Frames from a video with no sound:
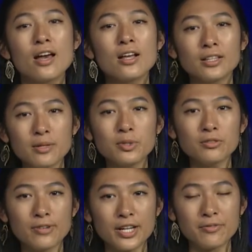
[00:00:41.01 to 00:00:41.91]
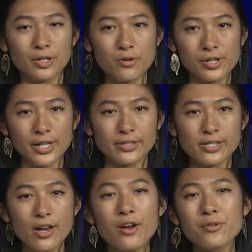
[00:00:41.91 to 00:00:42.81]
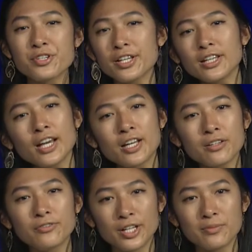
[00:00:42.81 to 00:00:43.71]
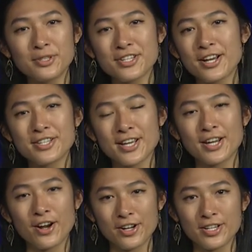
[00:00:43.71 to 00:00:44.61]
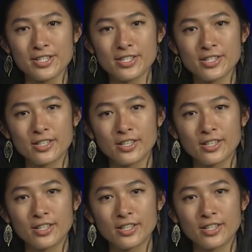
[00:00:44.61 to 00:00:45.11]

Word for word: label ready recordings, routinely unavailable to unsigned artists.